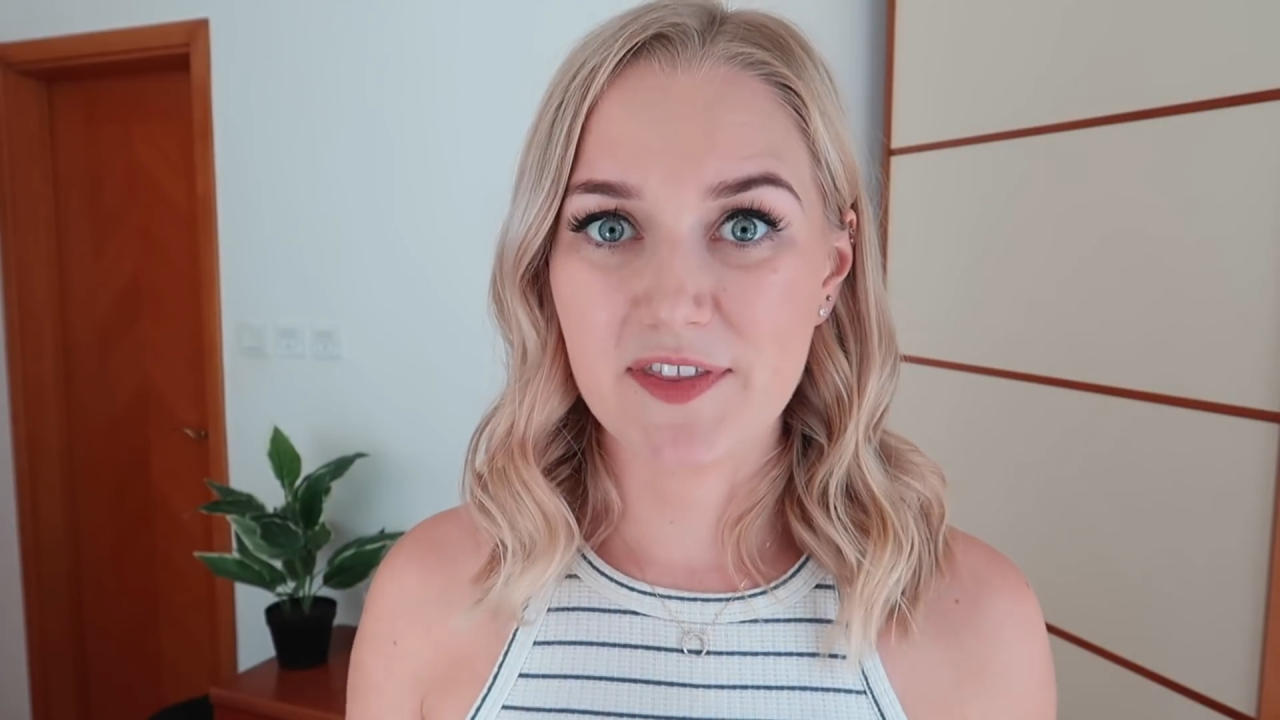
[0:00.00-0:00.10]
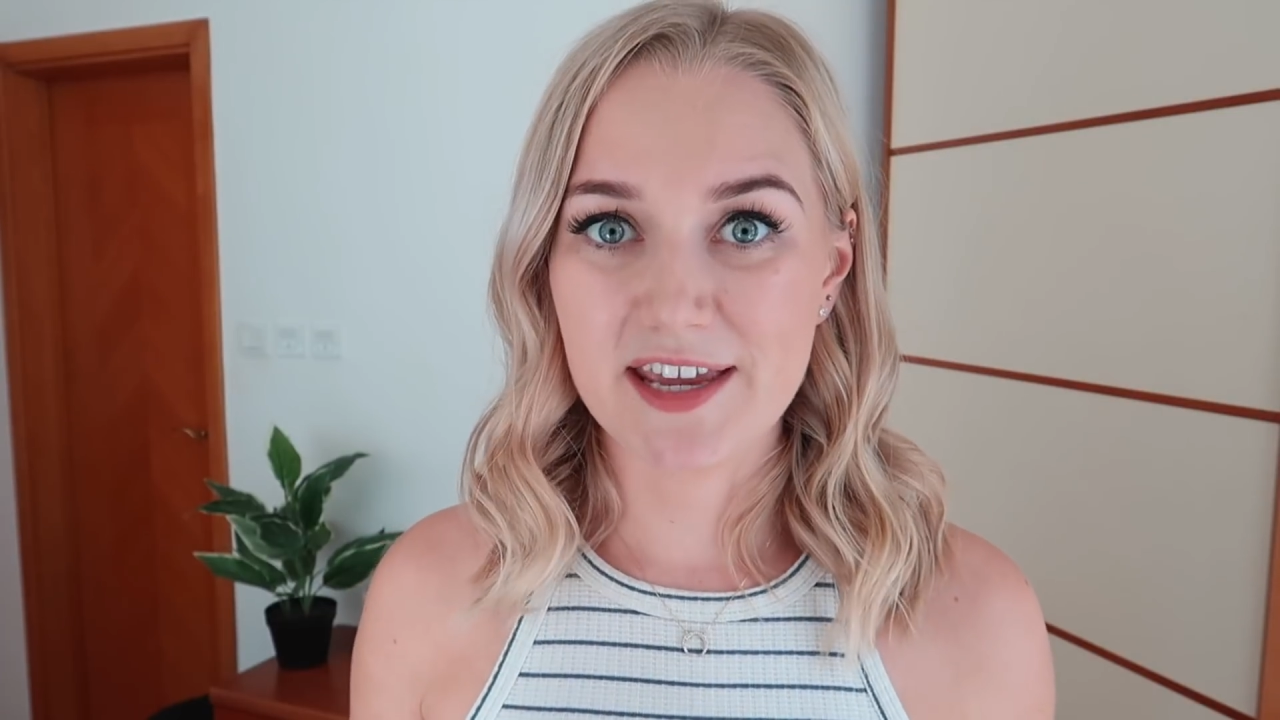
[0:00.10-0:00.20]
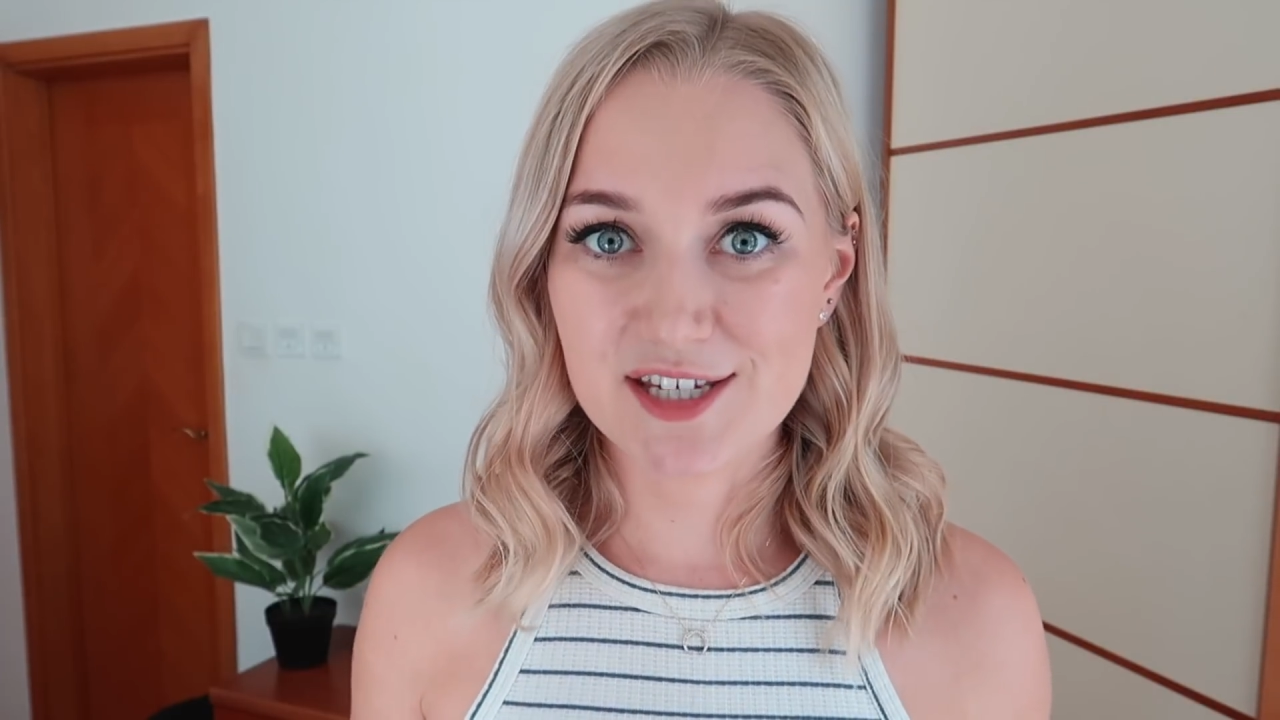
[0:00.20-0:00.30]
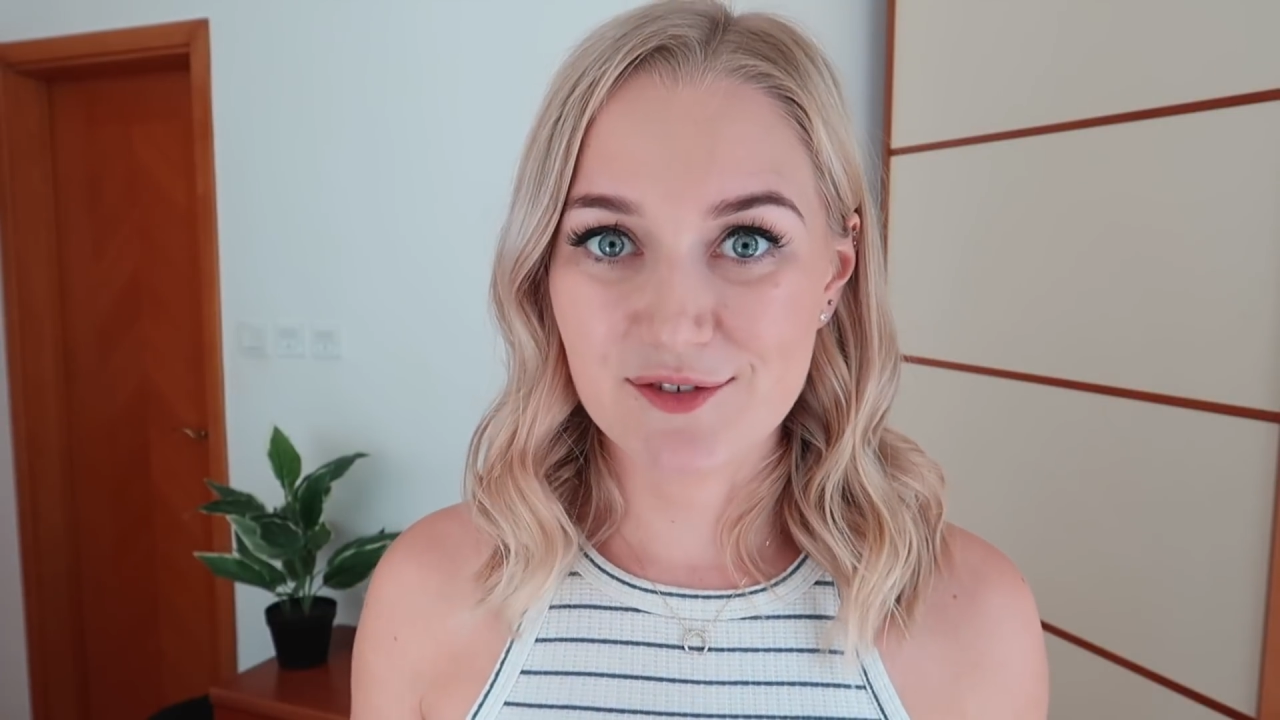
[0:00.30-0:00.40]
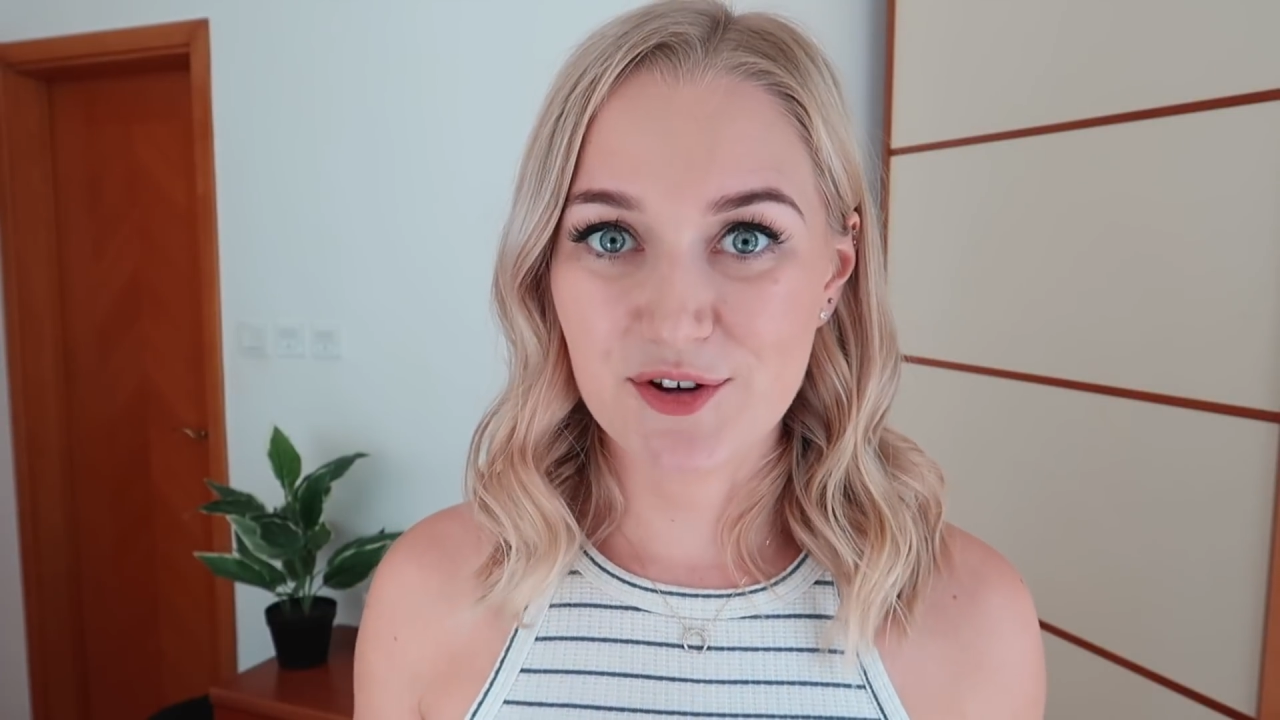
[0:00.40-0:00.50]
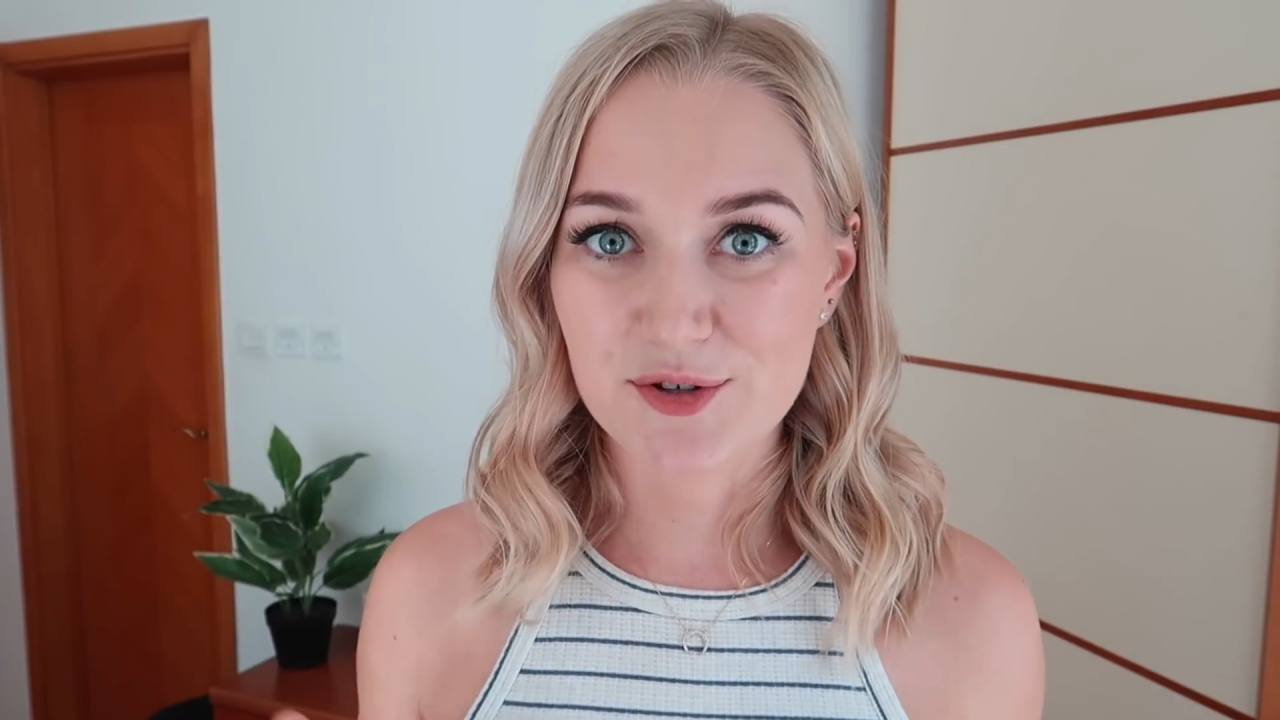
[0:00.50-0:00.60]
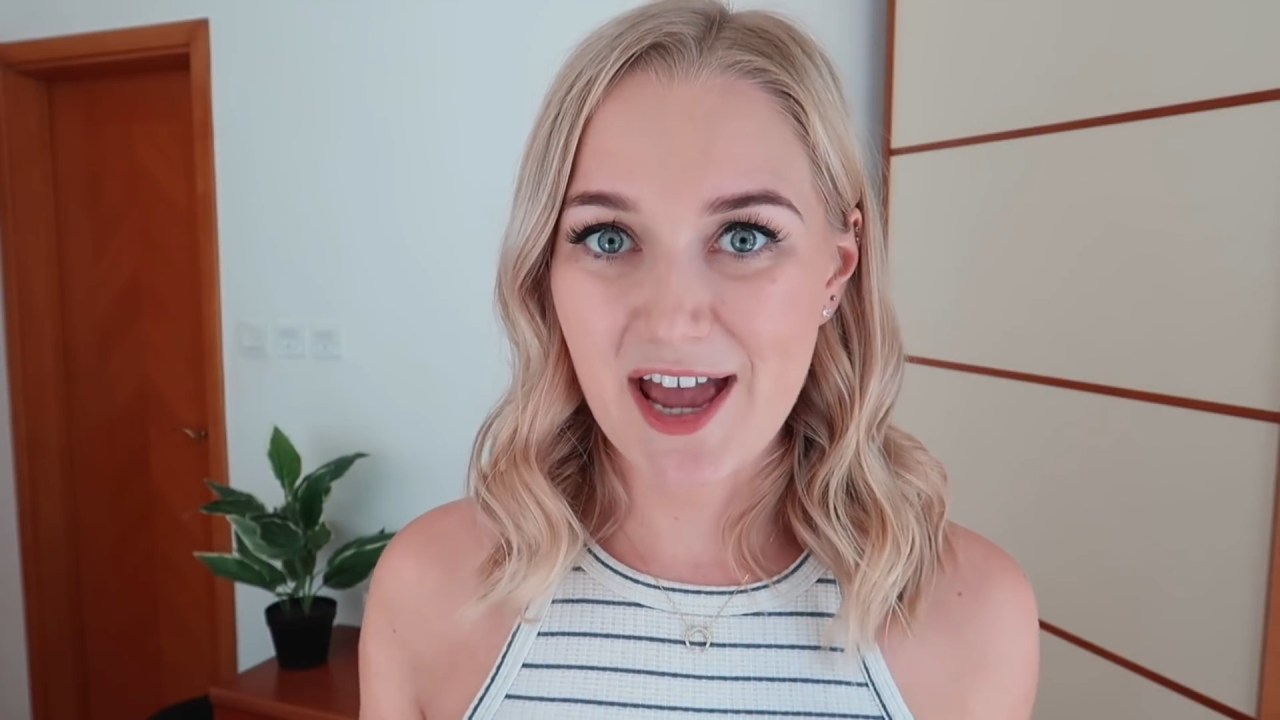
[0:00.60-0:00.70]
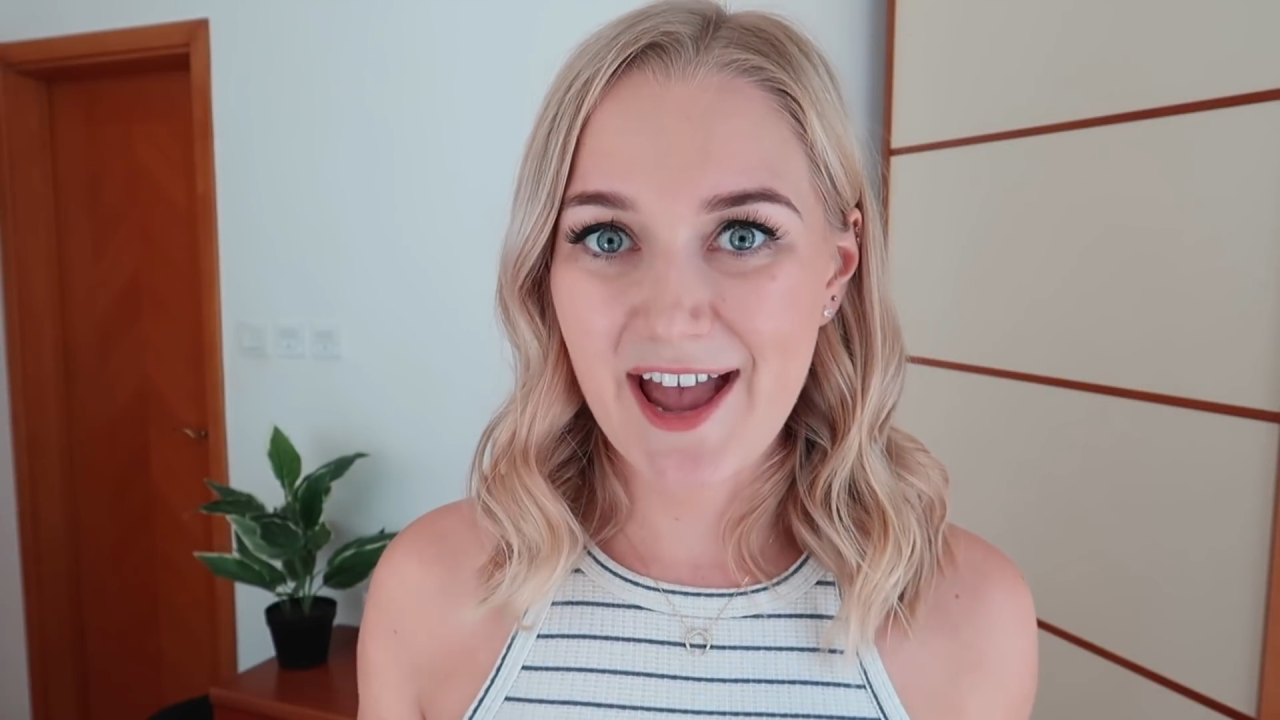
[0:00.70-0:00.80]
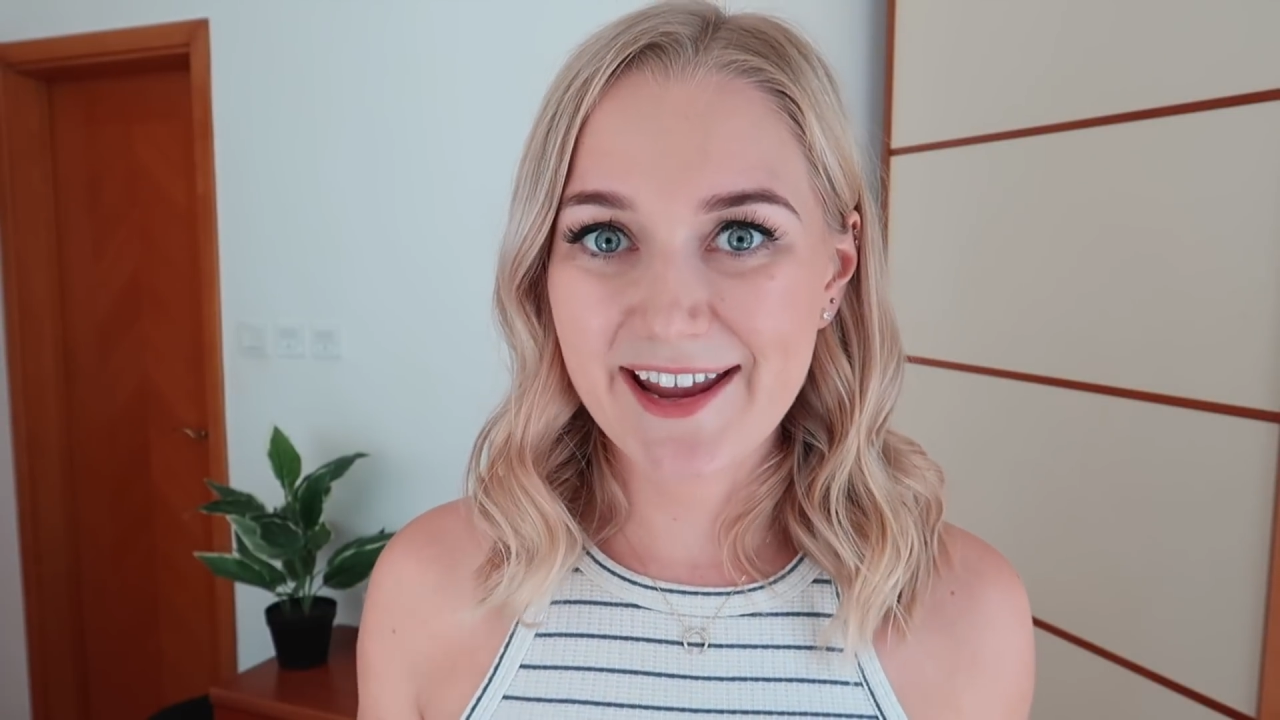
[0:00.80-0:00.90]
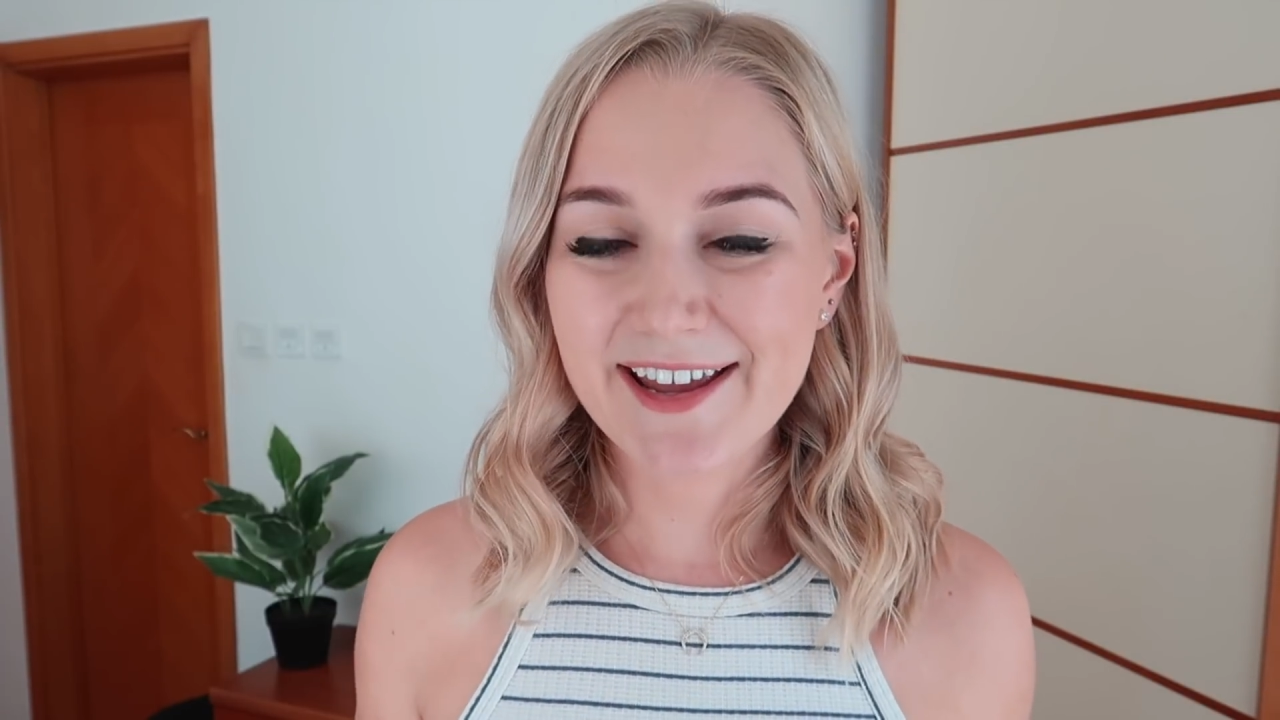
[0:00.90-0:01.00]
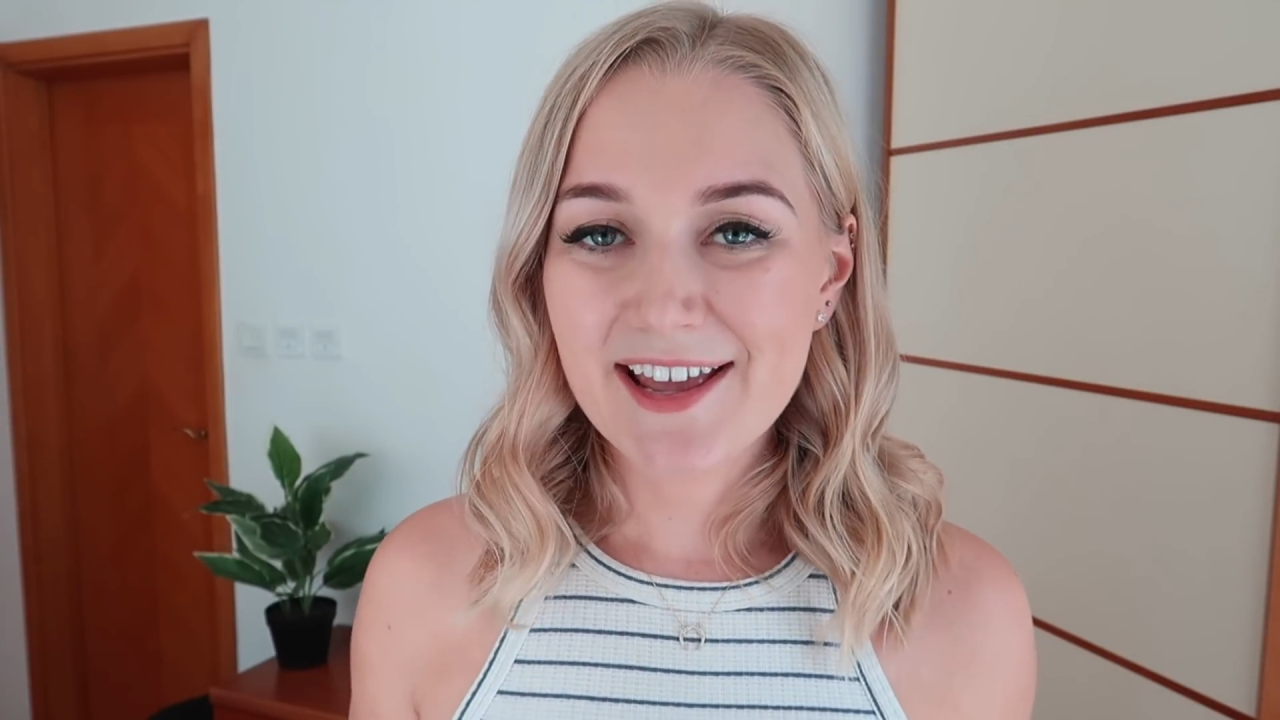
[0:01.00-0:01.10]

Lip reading: the interview day.